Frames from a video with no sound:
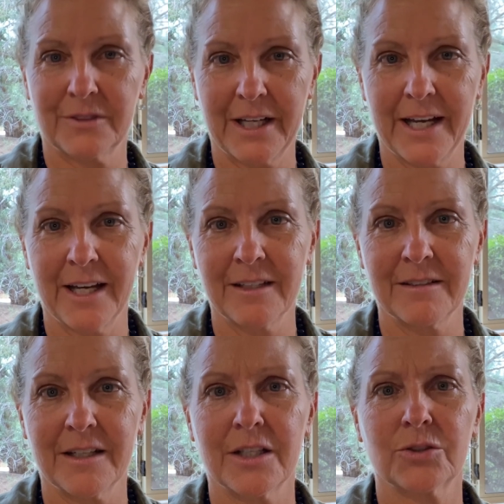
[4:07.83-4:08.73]
And
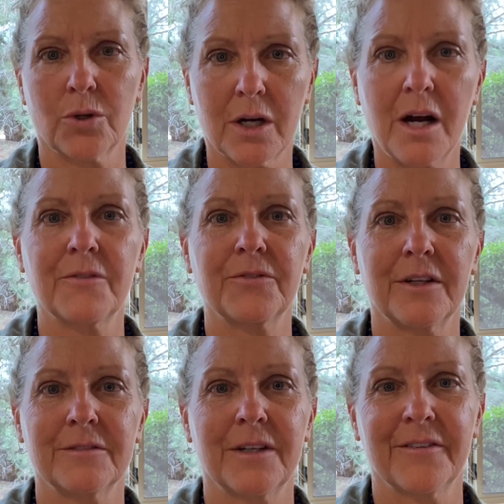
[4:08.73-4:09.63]

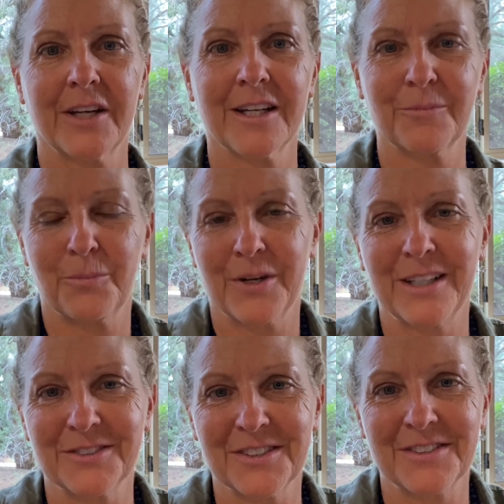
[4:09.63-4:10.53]
Torakov. I've got to
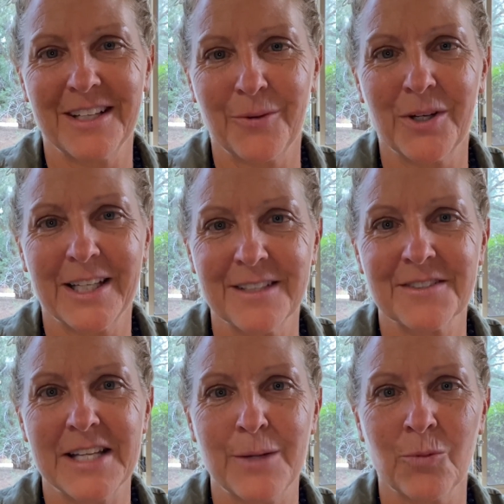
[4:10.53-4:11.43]
pronounce I want to get
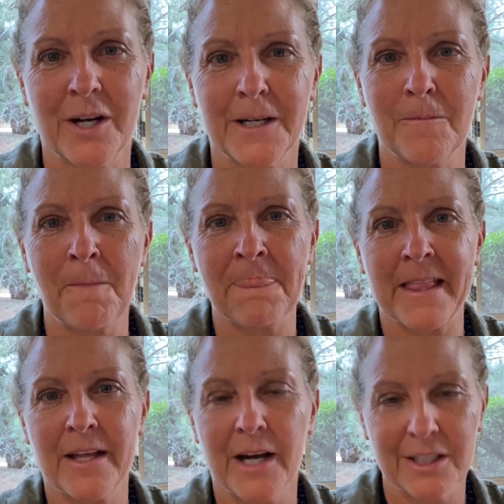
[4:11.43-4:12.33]
his name right.
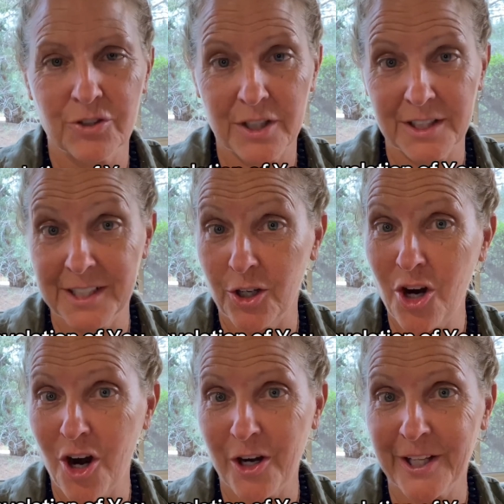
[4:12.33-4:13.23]
I took a Dale
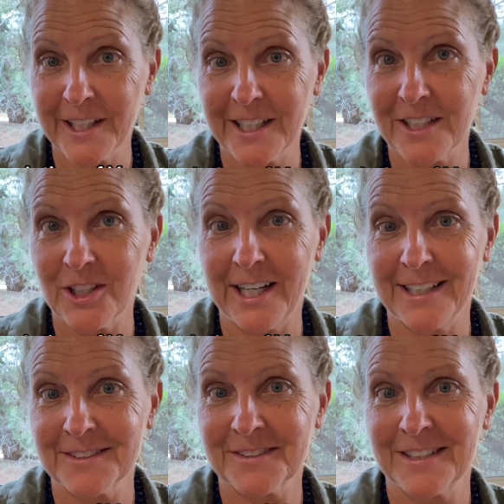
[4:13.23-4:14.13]
Carnegie
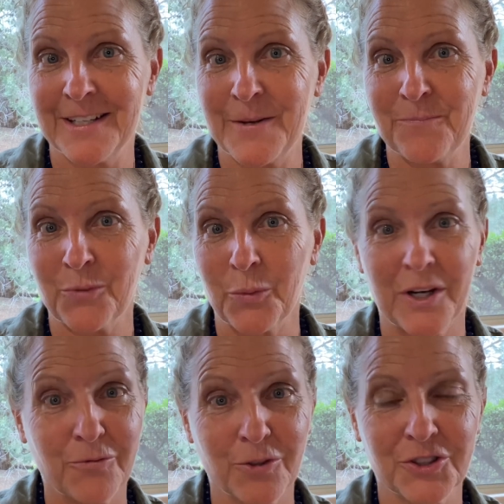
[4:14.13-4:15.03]
class when
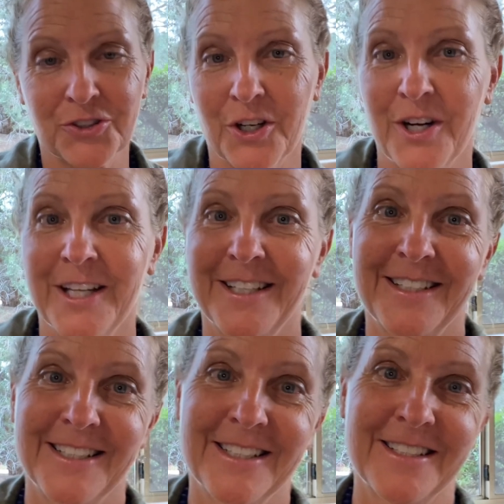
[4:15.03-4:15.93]
I first started
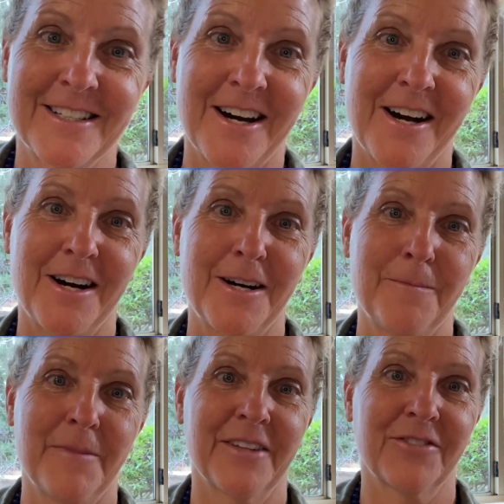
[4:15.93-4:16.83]

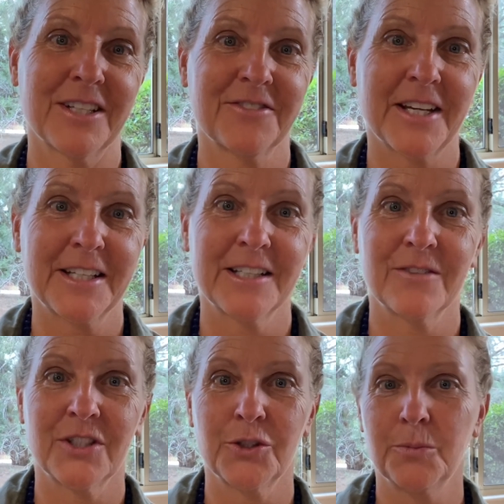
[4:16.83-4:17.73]
as an
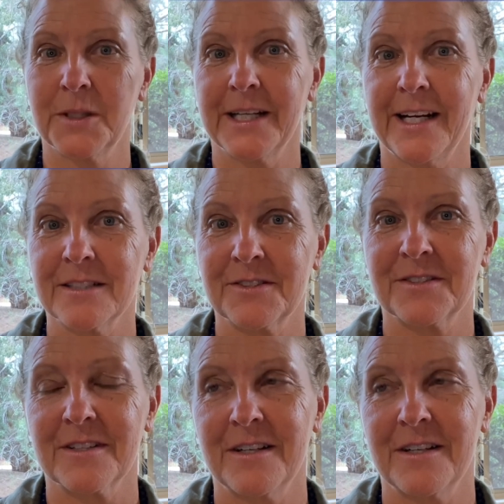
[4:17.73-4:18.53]
executive at UPS